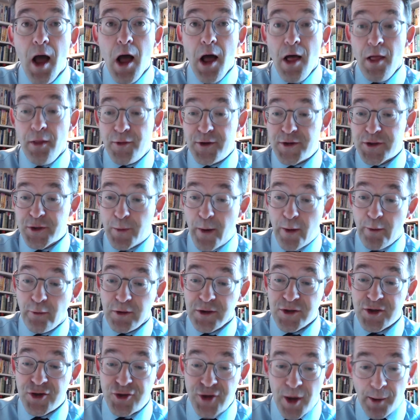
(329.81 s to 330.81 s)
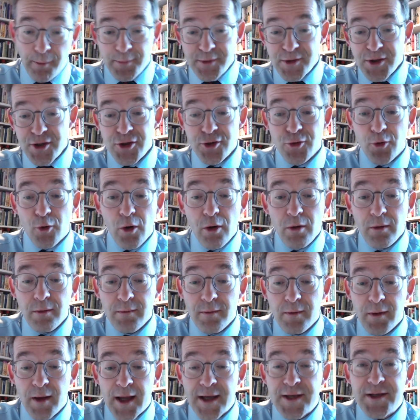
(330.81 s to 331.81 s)
The squirrels jumped ashore
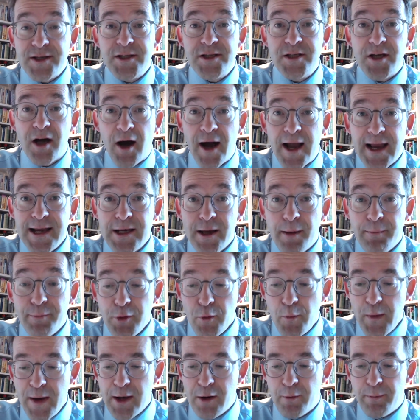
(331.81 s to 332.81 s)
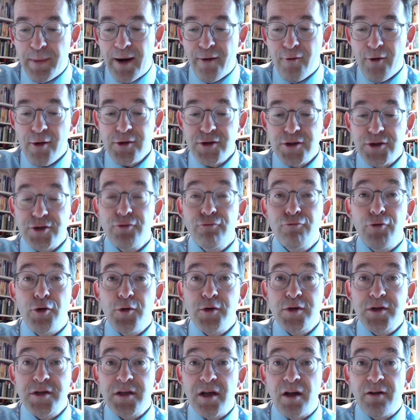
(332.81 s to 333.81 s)
and tied up the wheelbarrow to the
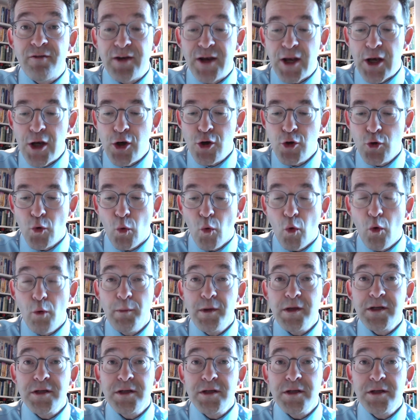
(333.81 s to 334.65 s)
roots of an enormous